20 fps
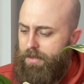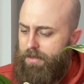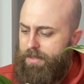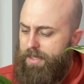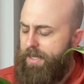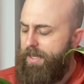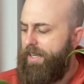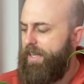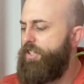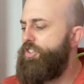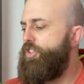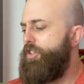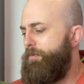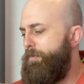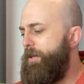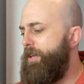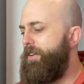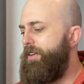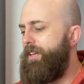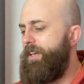yeah, it should
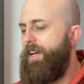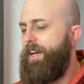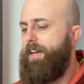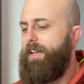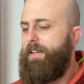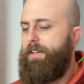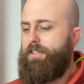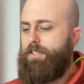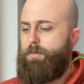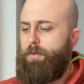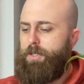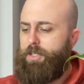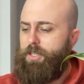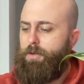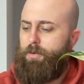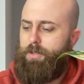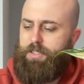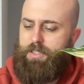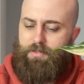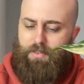be okay, especially
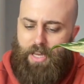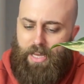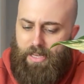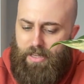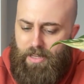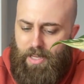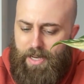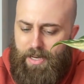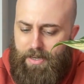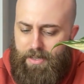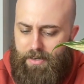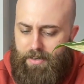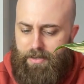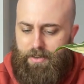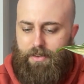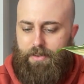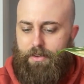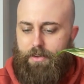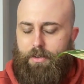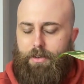once I've air laid
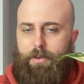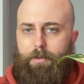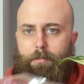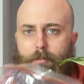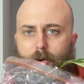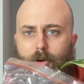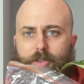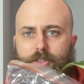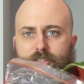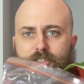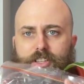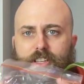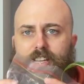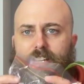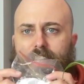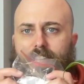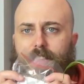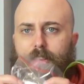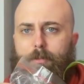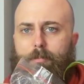it. The moss
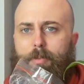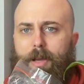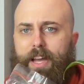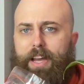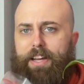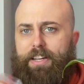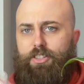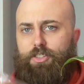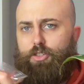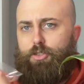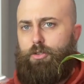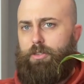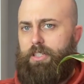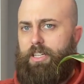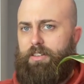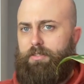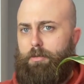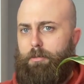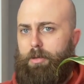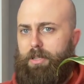sitting in the bag should
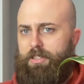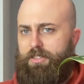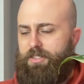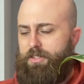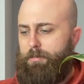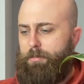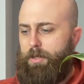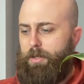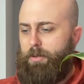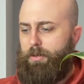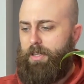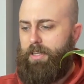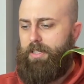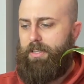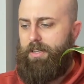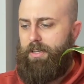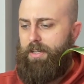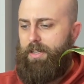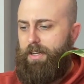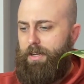give a bit of stability
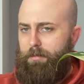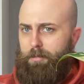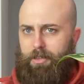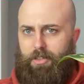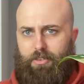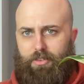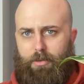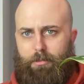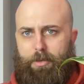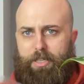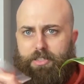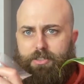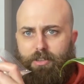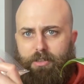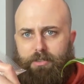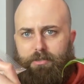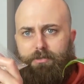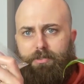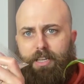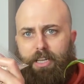because it'll be
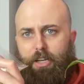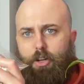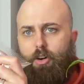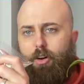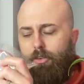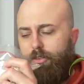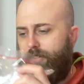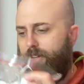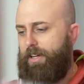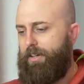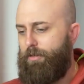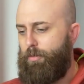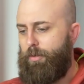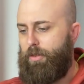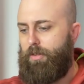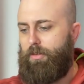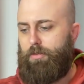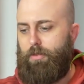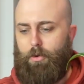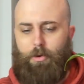sort of in contact
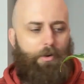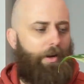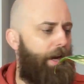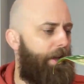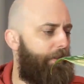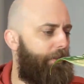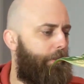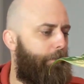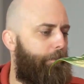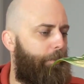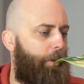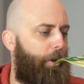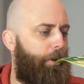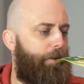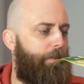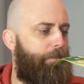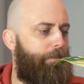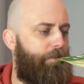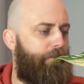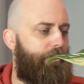with the soil at the
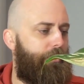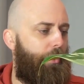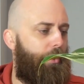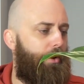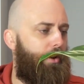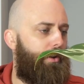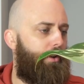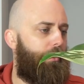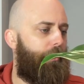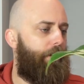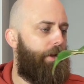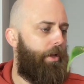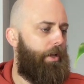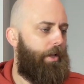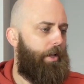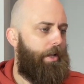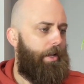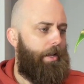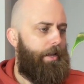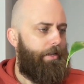bottom. So
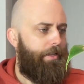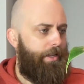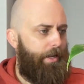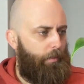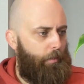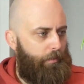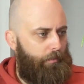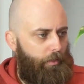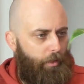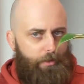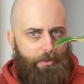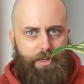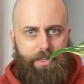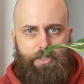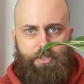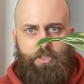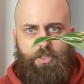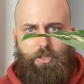yeah, we've got these